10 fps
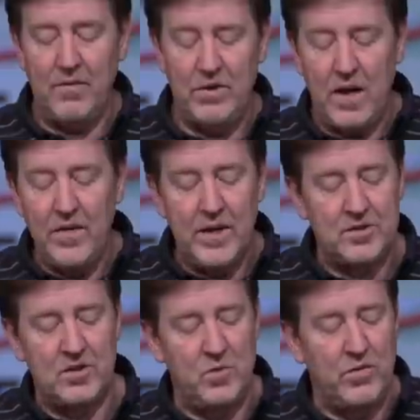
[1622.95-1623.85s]
I've done
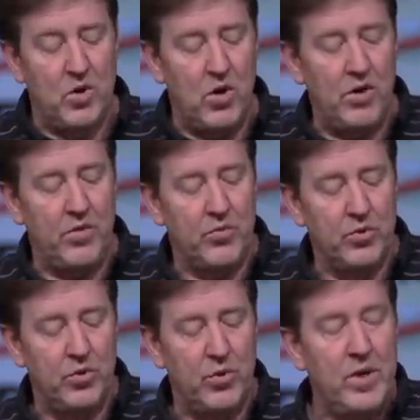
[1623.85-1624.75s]
this as we've gone
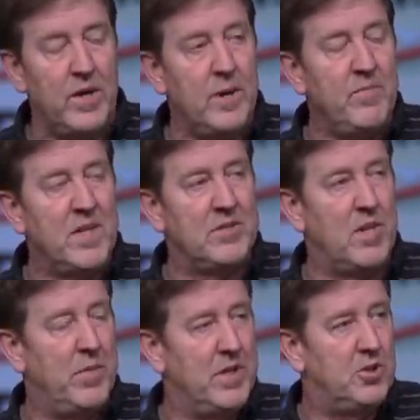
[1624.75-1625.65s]
through
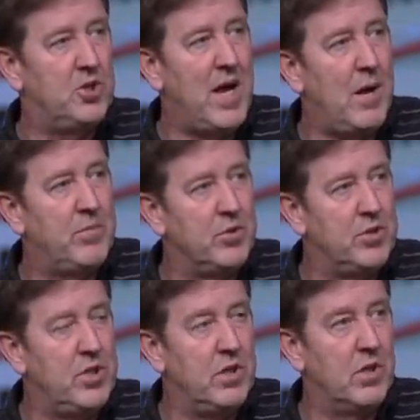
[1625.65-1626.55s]
some of these
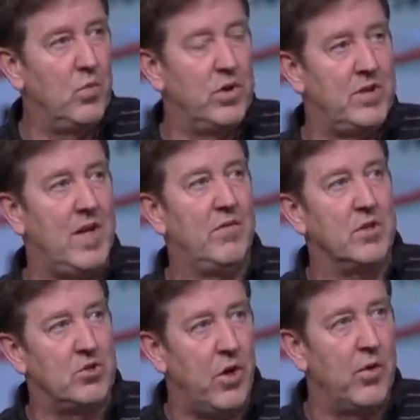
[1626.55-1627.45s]
chapters here where
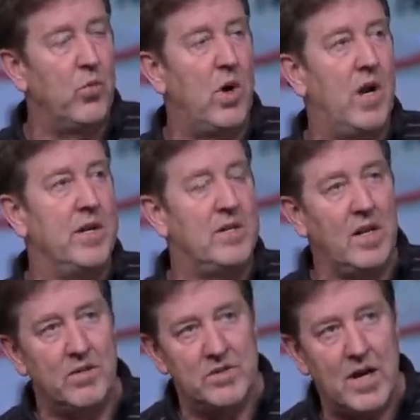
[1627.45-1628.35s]
David is on the run and
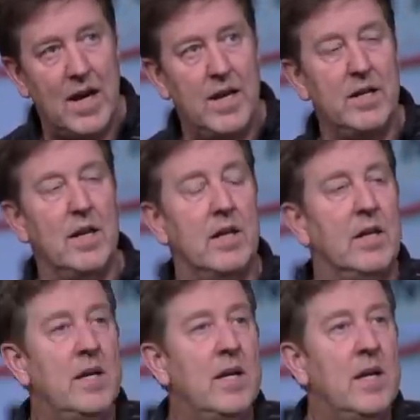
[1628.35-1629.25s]
David is
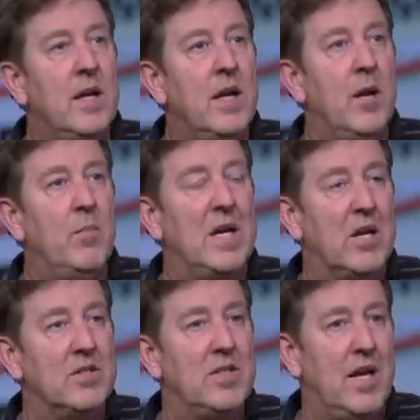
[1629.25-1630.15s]
hiding,
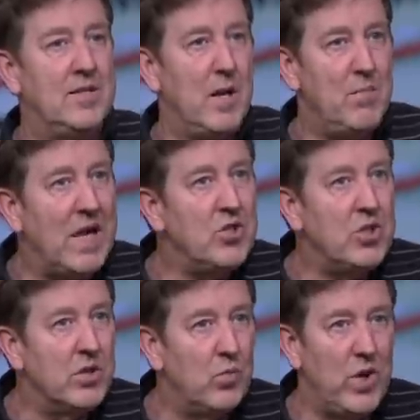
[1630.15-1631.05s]
because as I
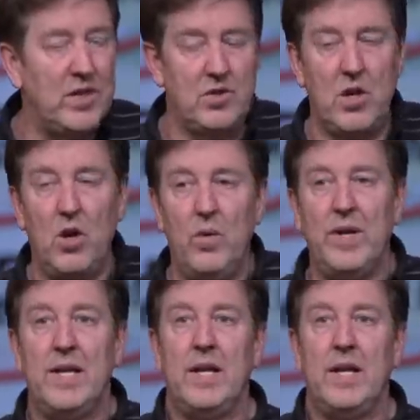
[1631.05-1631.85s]
mentioned weeks ago,